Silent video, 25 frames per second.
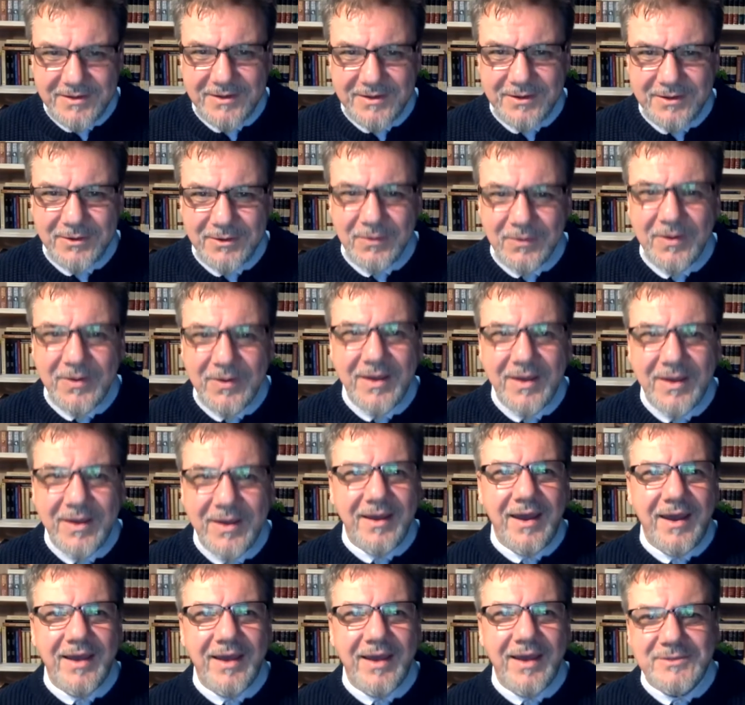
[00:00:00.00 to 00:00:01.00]
You know,
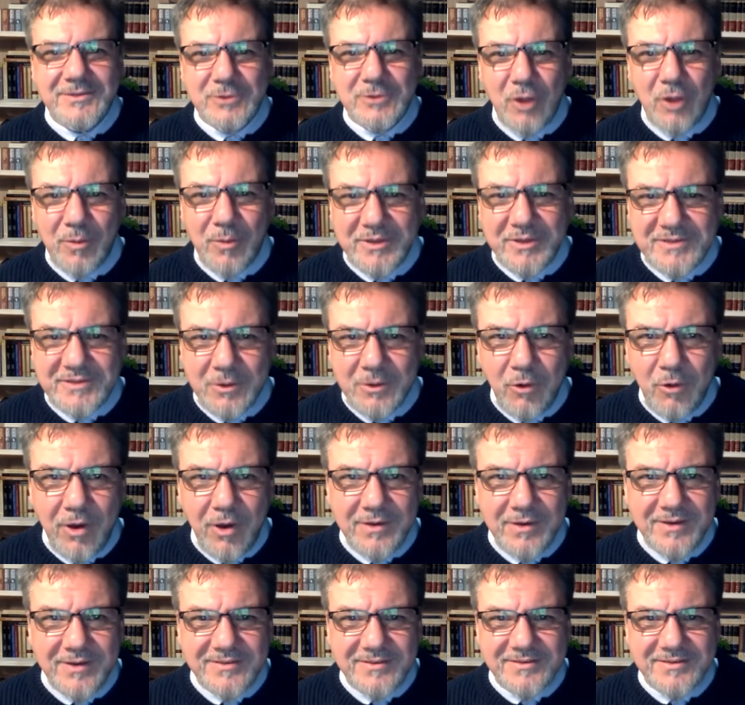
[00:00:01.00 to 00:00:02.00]
as Thomas
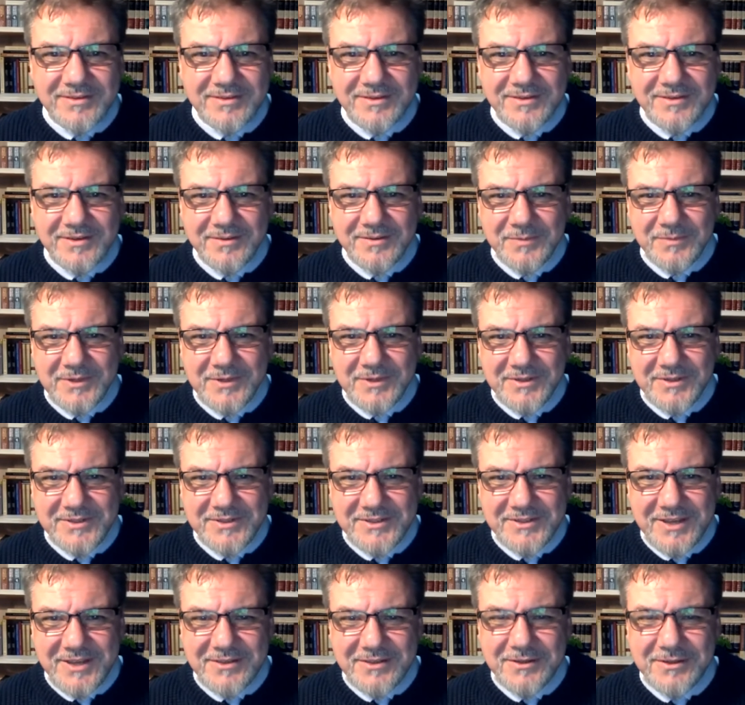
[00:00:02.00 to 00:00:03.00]
Aquinas
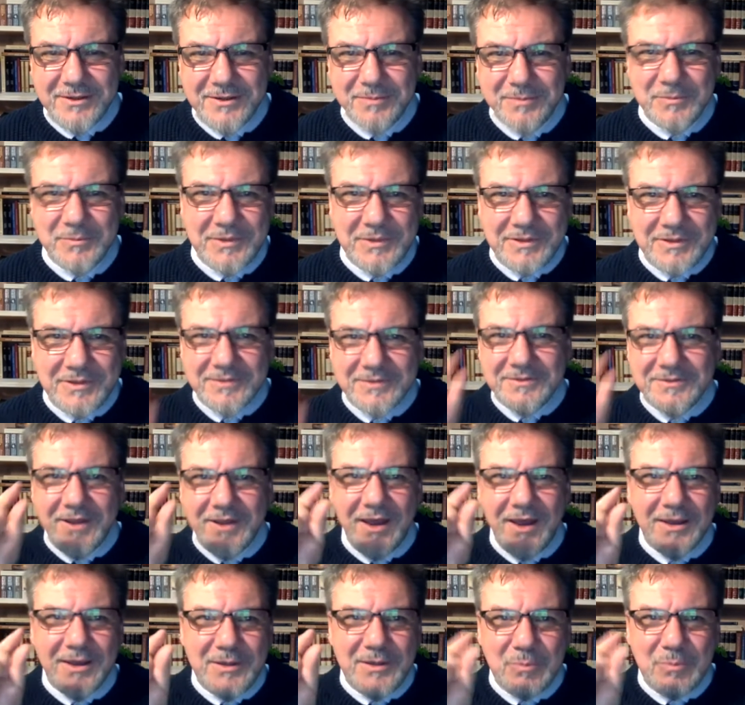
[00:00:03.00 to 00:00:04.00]
said in a
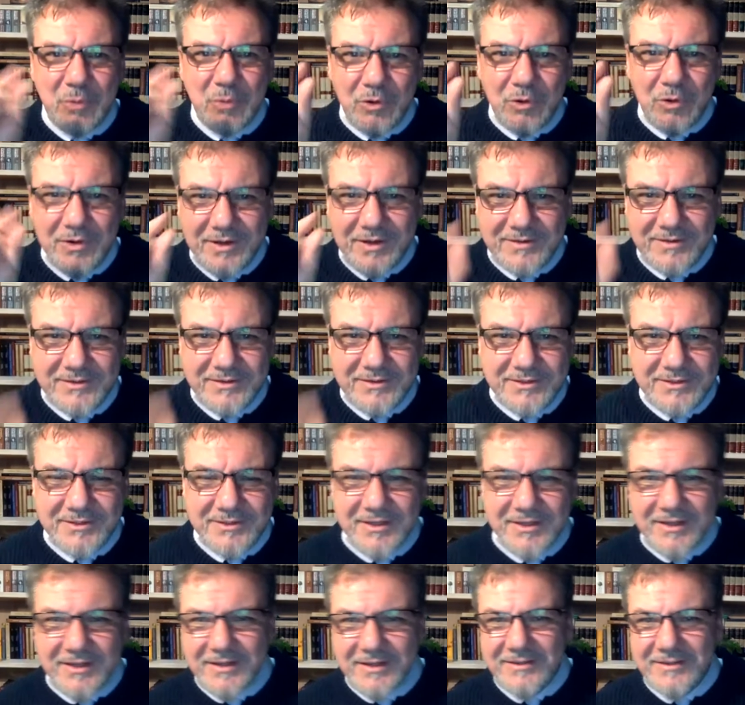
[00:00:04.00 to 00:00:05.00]
tiny booklet,
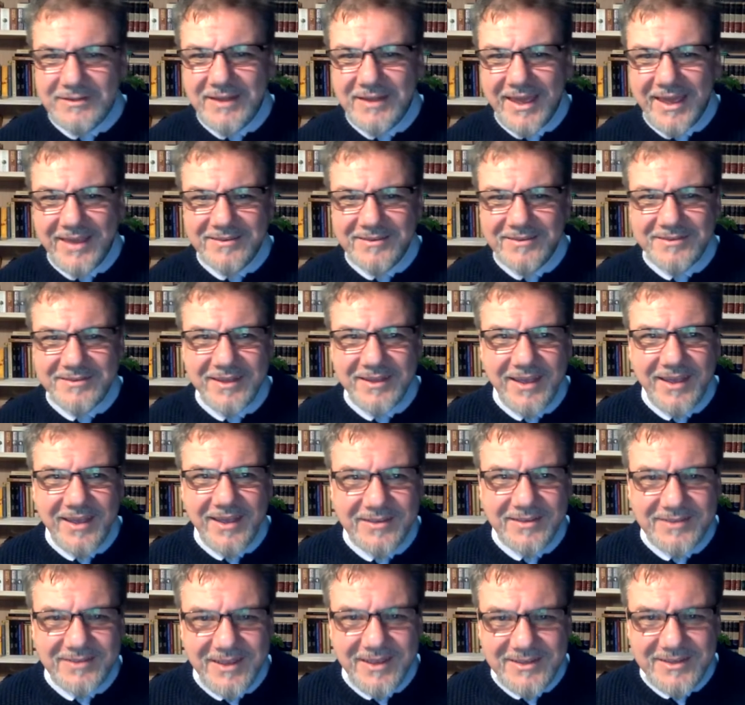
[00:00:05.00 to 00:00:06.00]
De Ente
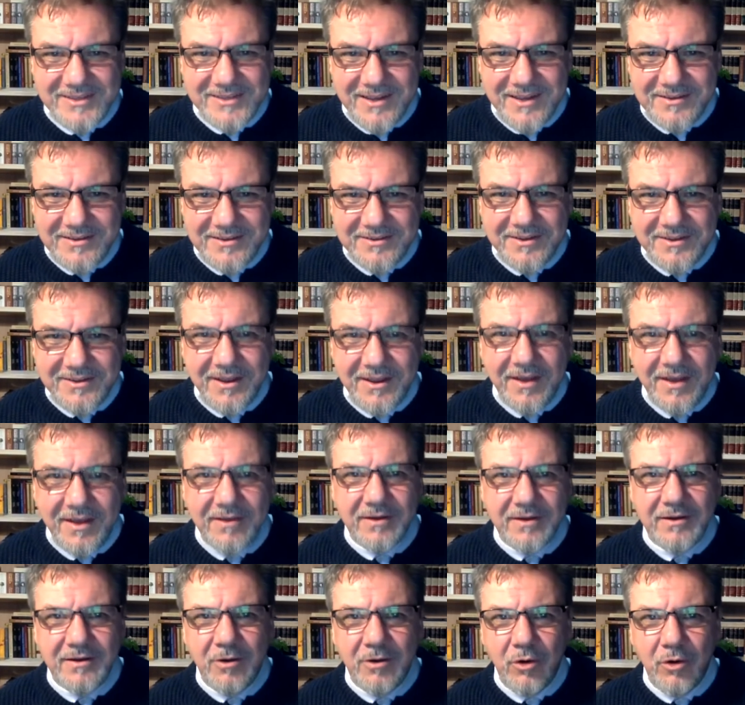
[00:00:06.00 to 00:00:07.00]
et Essentia,
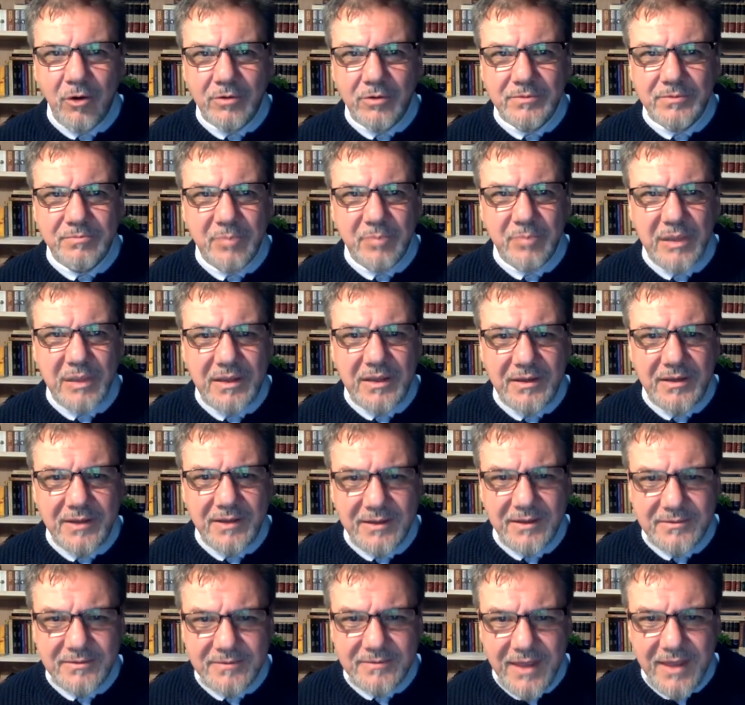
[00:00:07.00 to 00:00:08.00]
on being
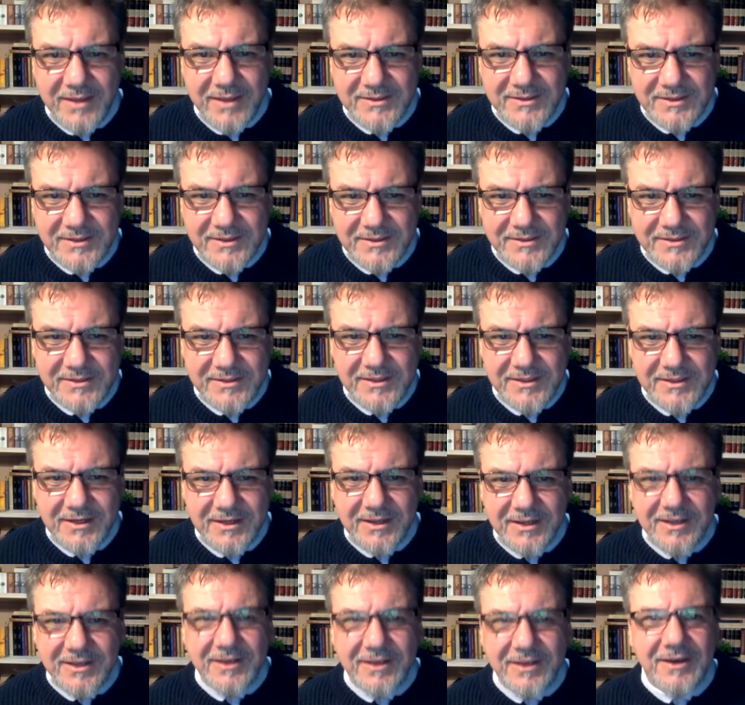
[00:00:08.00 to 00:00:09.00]
and essence,
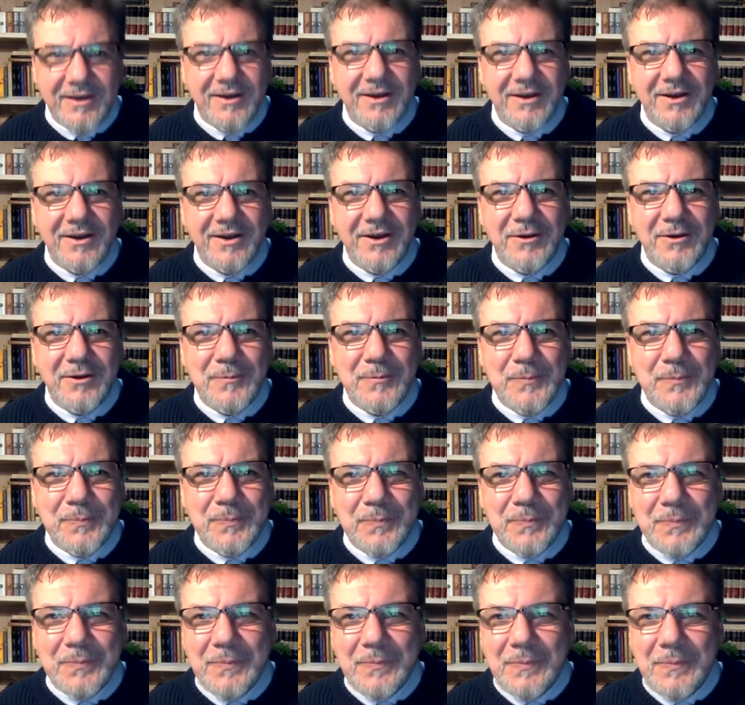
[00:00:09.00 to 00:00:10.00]

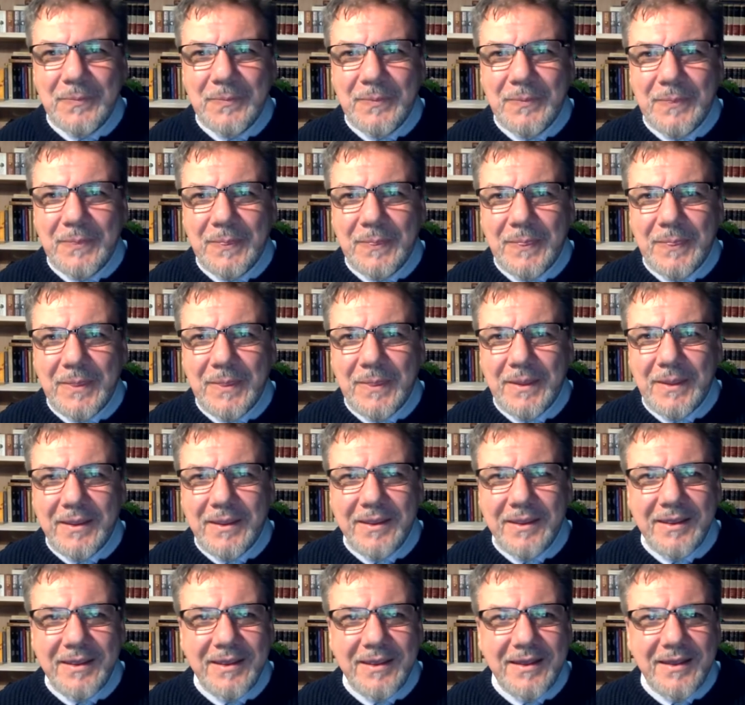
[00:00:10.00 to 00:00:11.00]

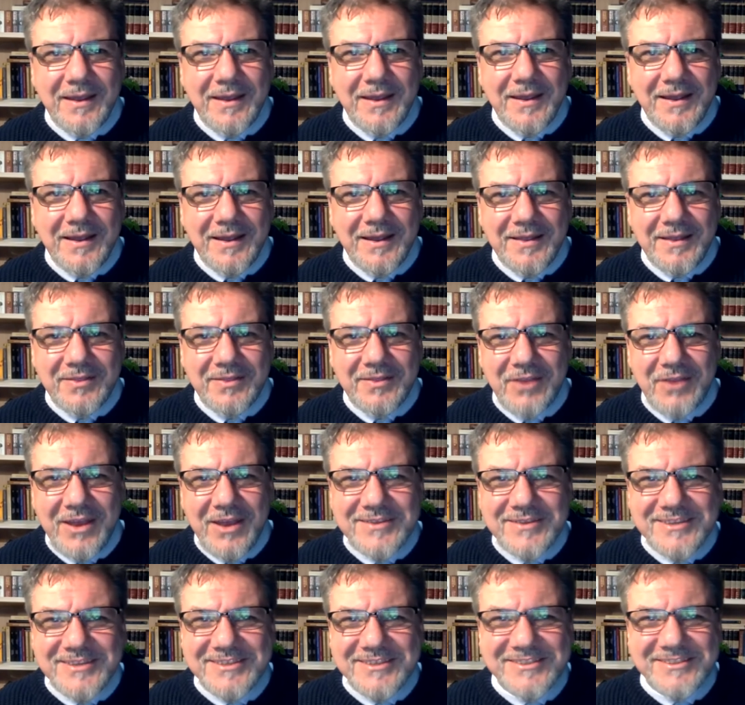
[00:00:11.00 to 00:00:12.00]

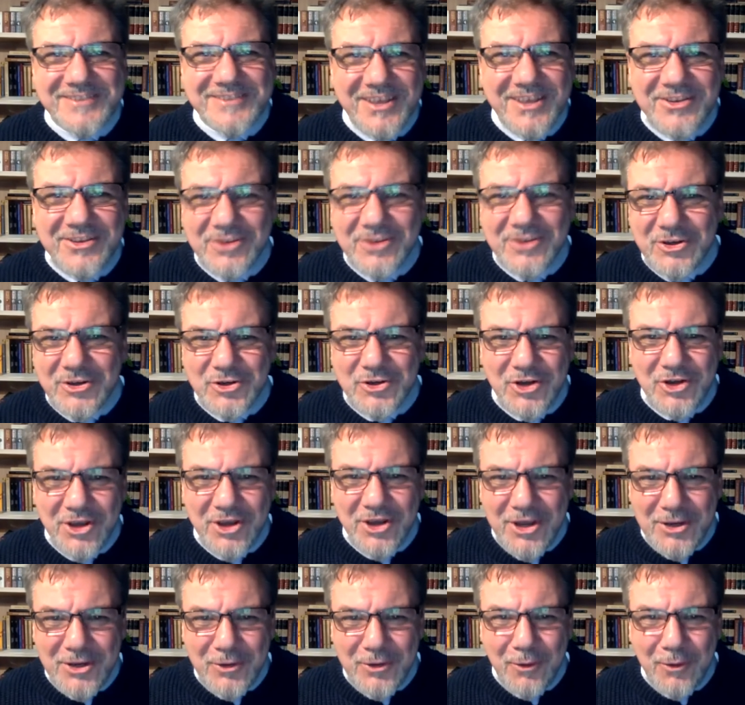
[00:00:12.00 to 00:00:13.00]
there's a signature
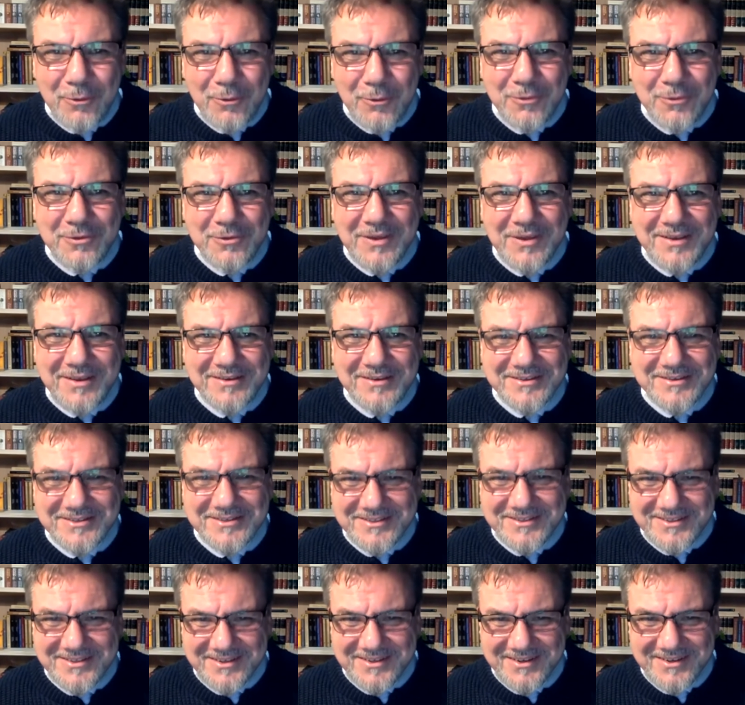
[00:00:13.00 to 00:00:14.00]
in all
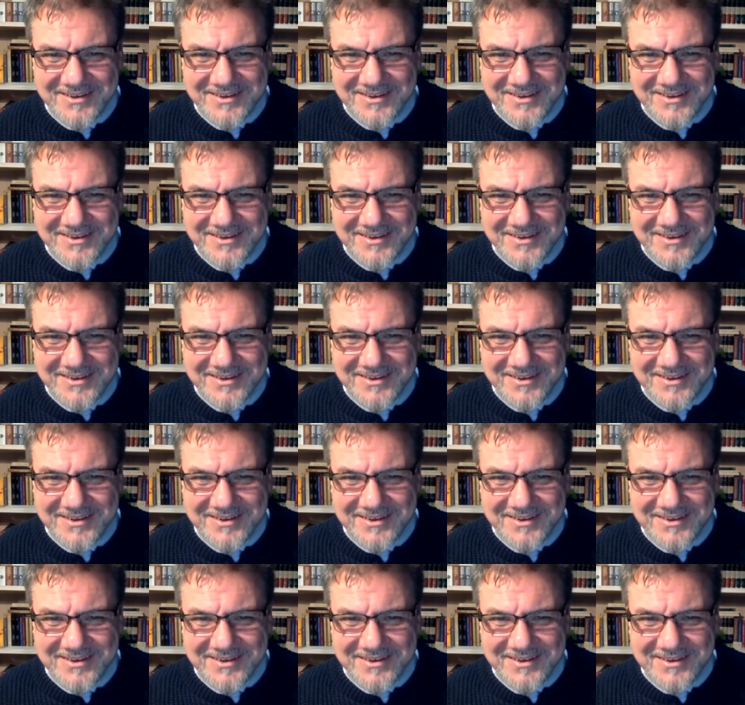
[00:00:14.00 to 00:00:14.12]
things.